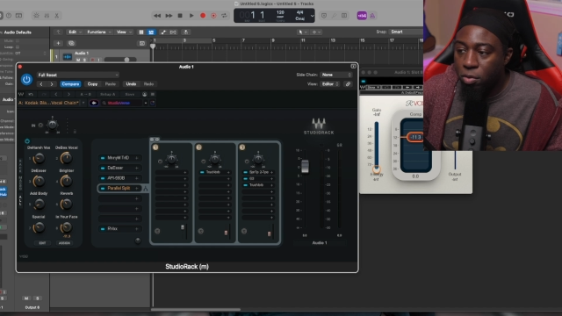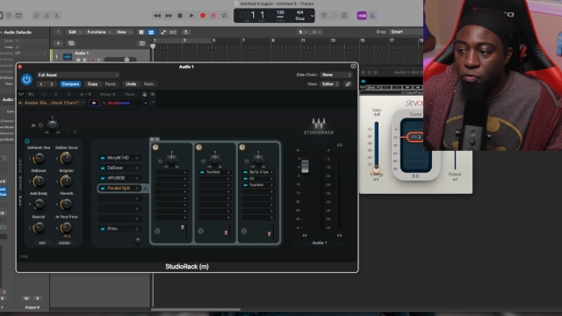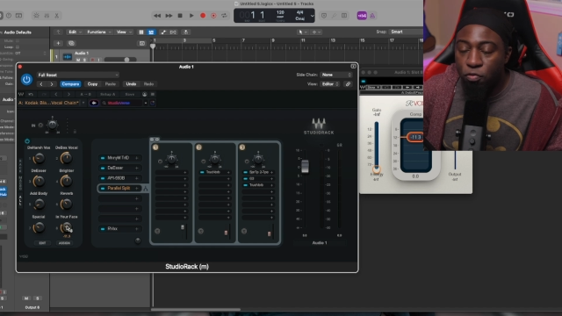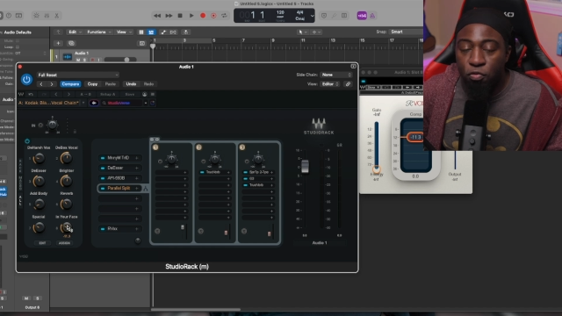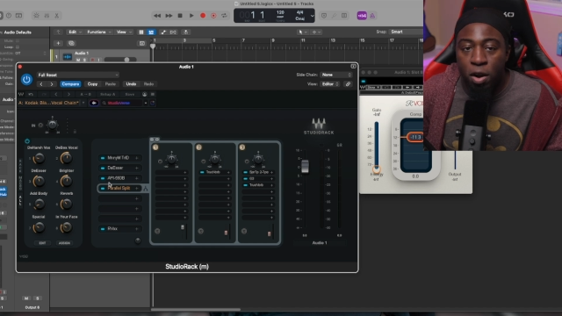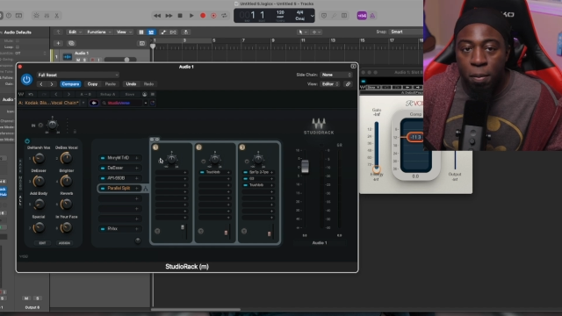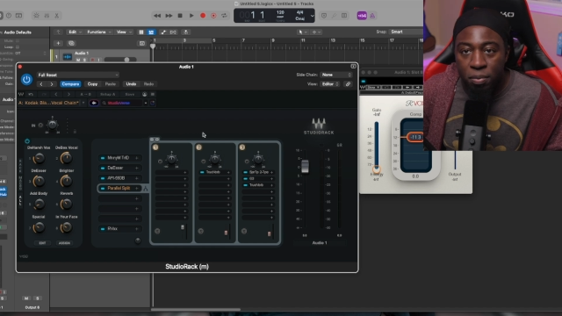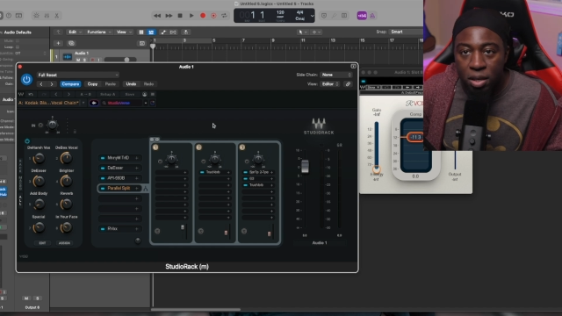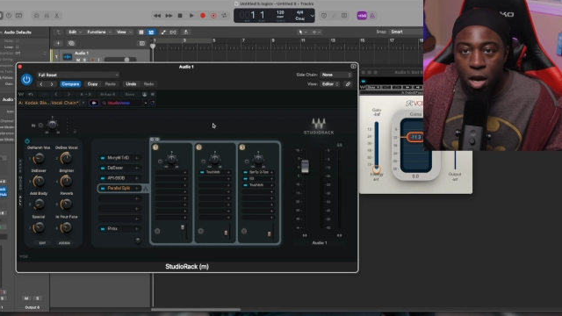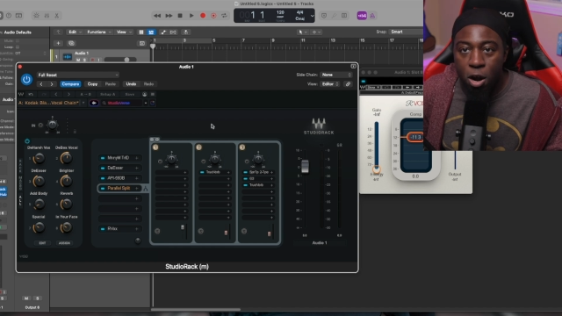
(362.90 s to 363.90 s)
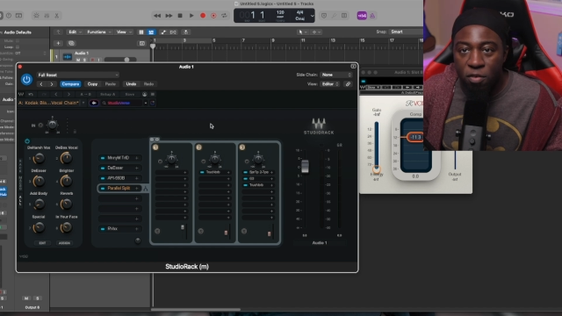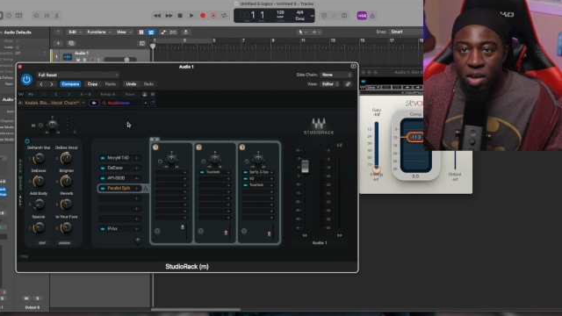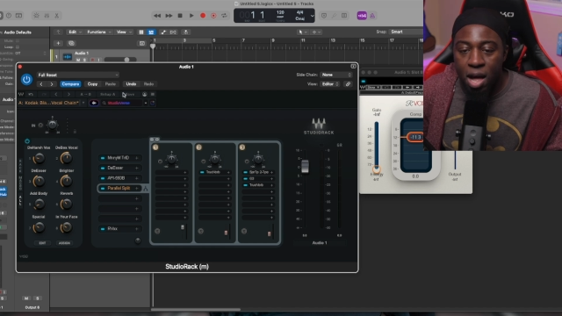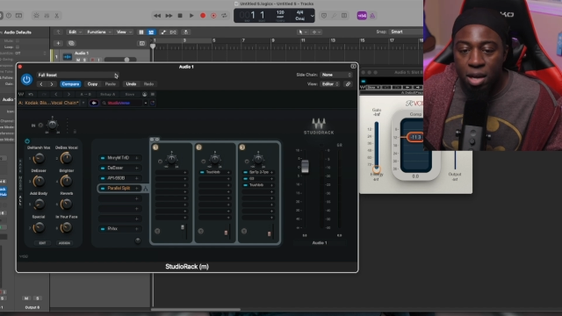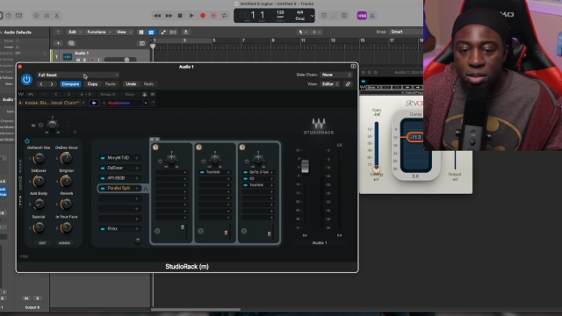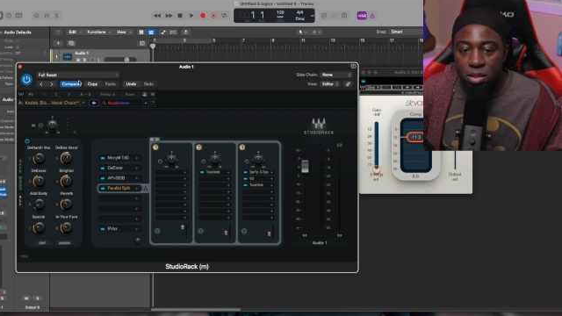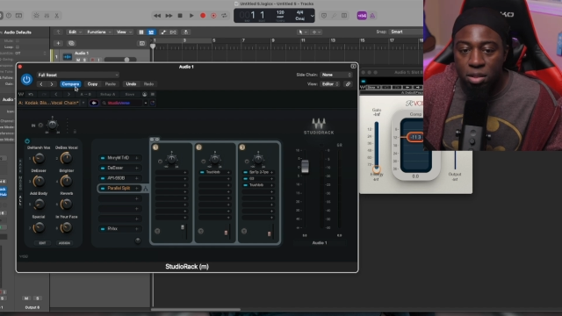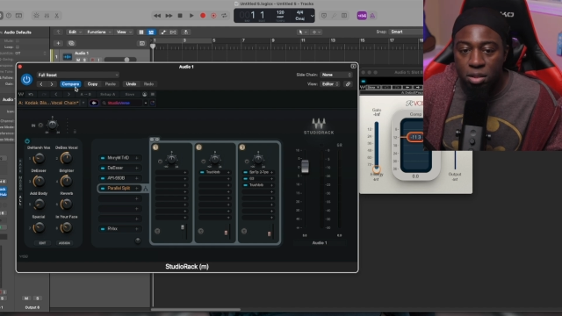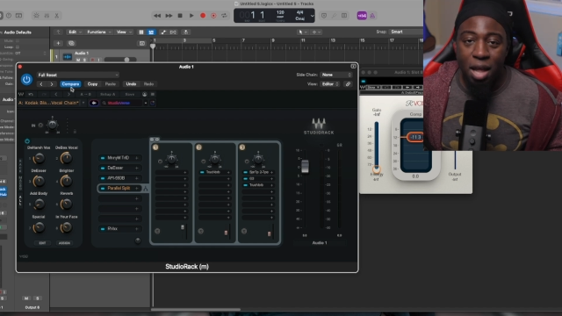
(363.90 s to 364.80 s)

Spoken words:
from the RVox.